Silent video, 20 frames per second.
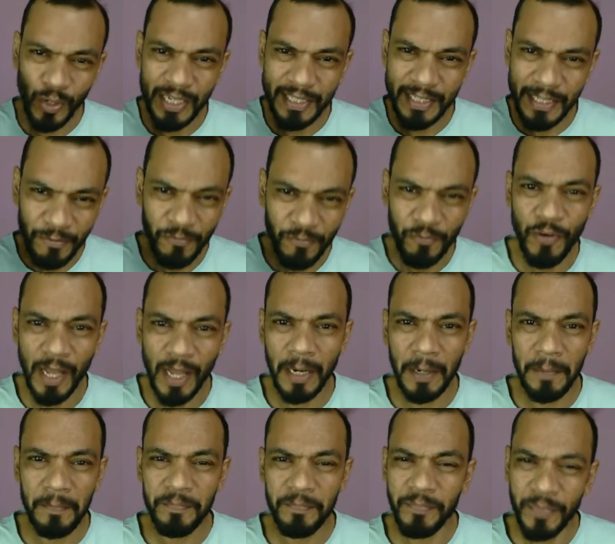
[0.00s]
it
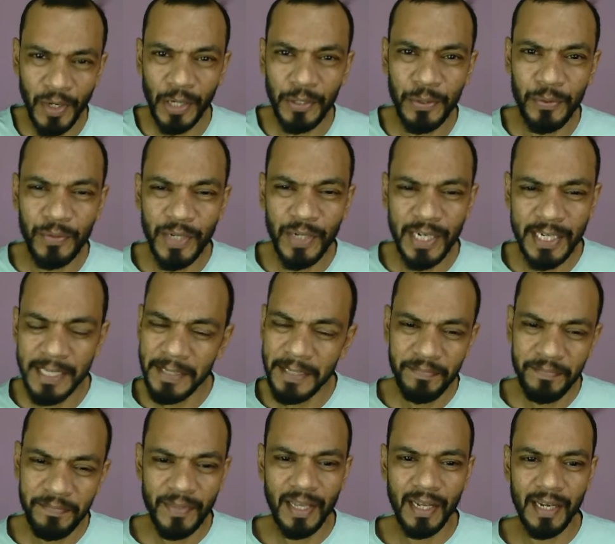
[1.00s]
well. Are you
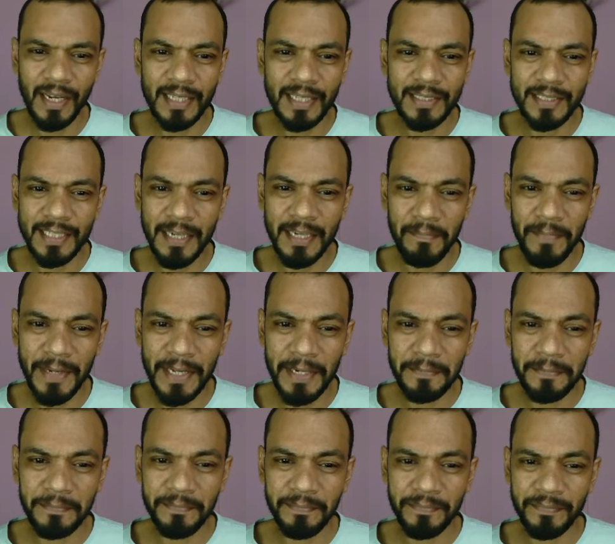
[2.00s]
ready? Let's jump in.